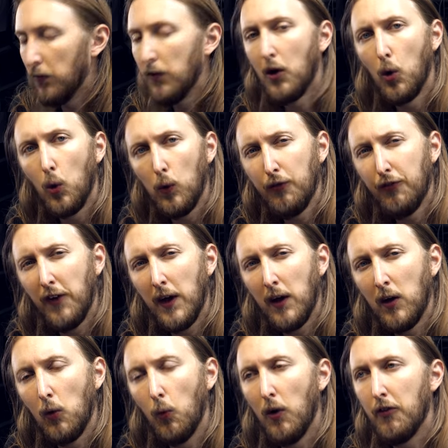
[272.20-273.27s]
The cool
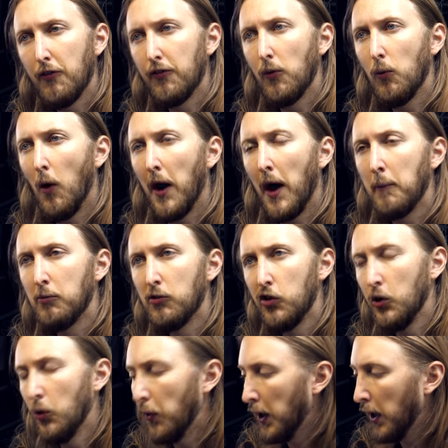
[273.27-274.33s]
thing with what I'm
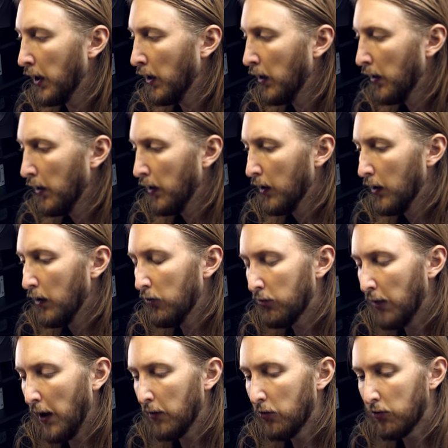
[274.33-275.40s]
doing is
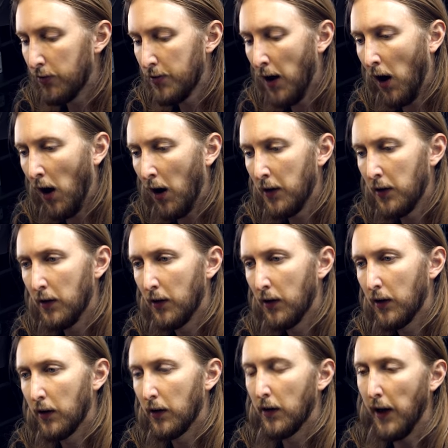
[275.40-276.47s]
that it's not
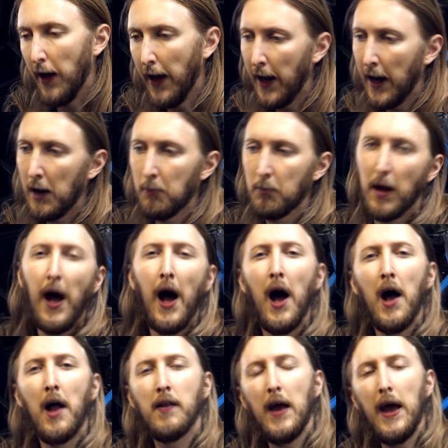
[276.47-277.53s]
aimed
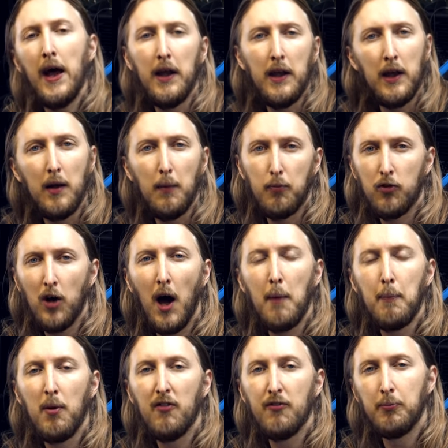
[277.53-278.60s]
at any
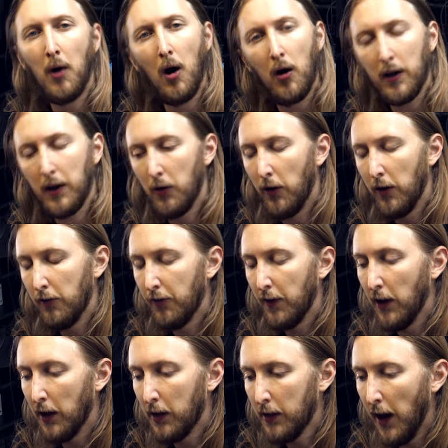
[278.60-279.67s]
type of market or
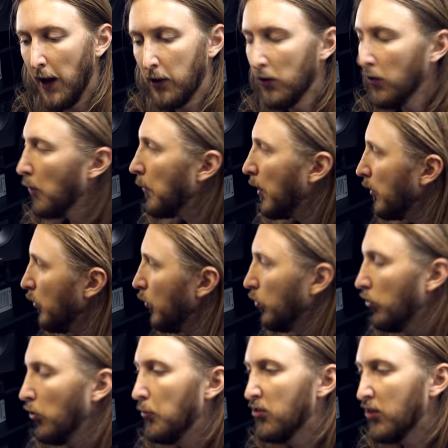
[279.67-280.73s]
anything like that. You know, my
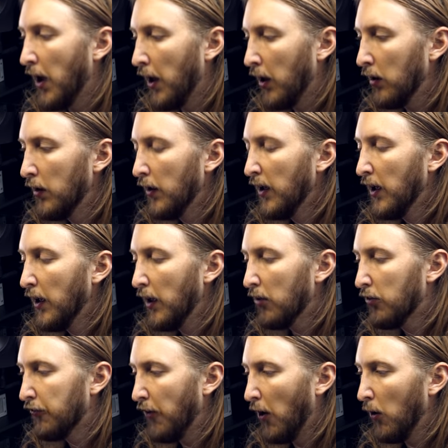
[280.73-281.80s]
YouTube channel
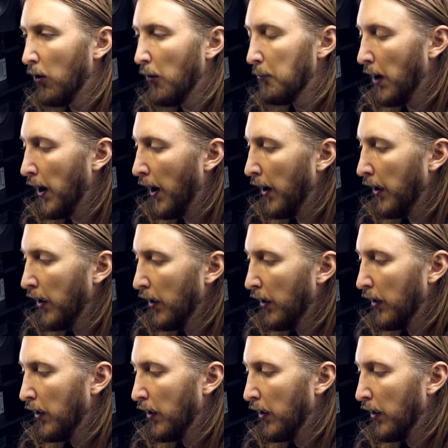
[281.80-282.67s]
is followed by...